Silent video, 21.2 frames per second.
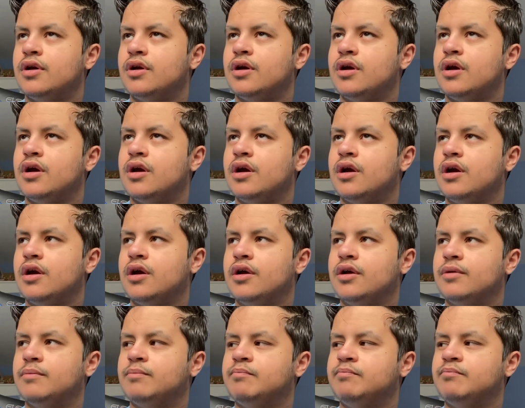
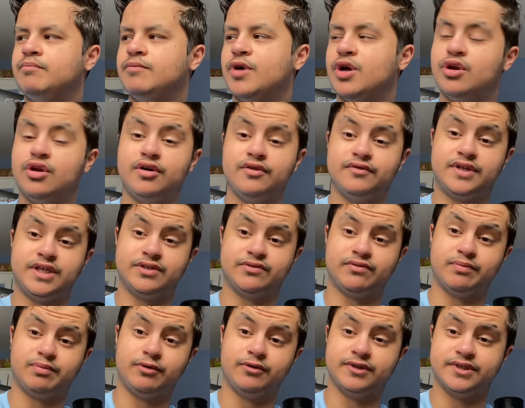a lot of these
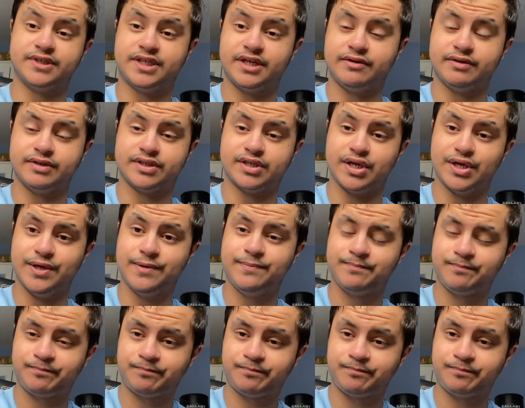reports seriously,